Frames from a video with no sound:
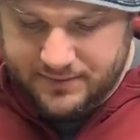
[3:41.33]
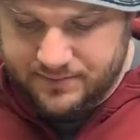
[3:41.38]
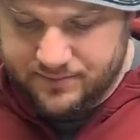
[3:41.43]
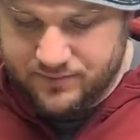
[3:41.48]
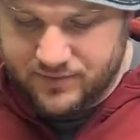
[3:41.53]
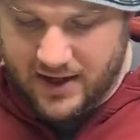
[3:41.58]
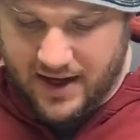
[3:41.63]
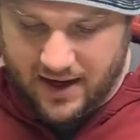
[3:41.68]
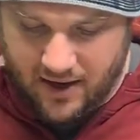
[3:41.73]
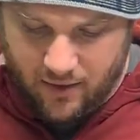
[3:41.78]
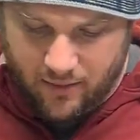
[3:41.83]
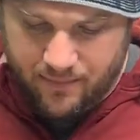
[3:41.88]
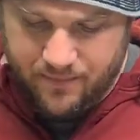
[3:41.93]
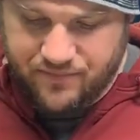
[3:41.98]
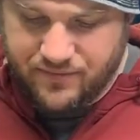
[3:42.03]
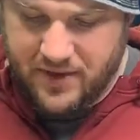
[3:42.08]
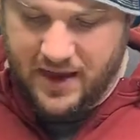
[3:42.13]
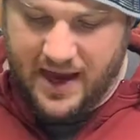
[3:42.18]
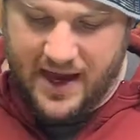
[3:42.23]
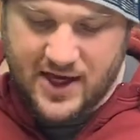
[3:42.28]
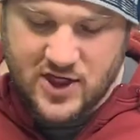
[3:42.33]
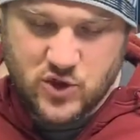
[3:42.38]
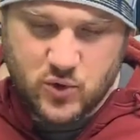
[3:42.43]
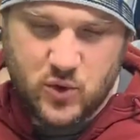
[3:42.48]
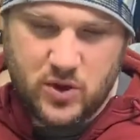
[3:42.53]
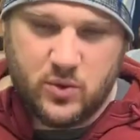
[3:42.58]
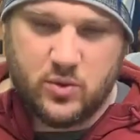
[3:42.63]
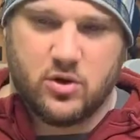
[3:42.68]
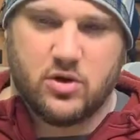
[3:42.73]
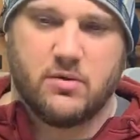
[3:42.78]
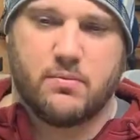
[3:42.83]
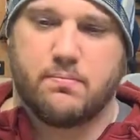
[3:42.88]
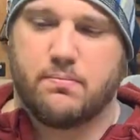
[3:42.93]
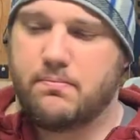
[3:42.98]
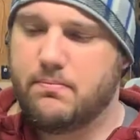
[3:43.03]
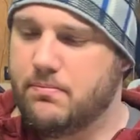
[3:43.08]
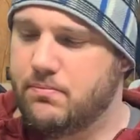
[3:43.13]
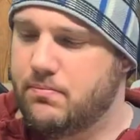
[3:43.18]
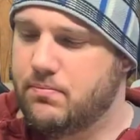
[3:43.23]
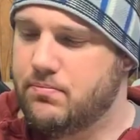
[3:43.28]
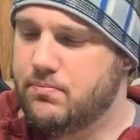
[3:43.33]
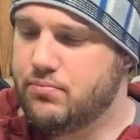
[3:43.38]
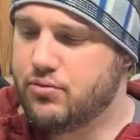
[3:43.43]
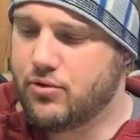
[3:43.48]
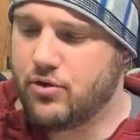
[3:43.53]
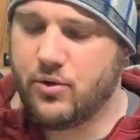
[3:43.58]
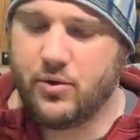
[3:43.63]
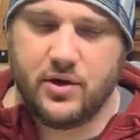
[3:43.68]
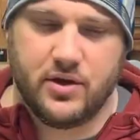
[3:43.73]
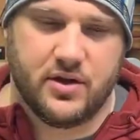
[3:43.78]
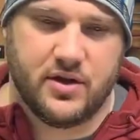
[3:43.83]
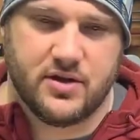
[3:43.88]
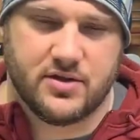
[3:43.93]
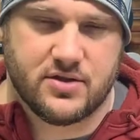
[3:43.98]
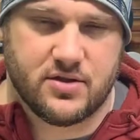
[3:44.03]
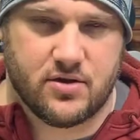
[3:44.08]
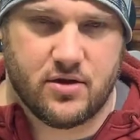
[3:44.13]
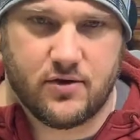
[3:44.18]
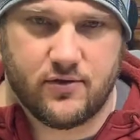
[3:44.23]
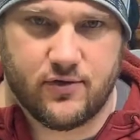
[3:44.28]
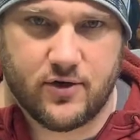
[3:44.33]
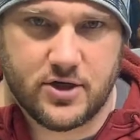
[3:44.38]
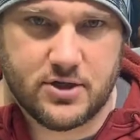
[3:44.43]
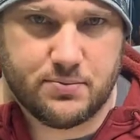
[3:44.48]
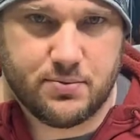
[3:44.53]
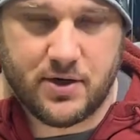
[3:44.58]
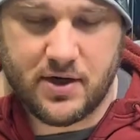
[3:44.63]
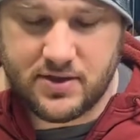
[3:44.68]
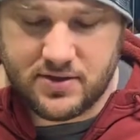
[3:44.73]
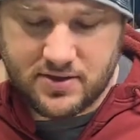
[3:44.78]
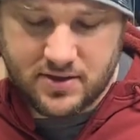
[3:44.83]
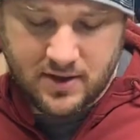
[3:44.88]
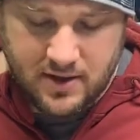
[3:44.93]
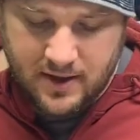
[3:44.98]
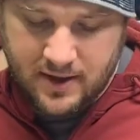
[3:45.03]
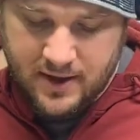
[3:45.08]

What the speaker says: Now, as we were brewing this on our French press,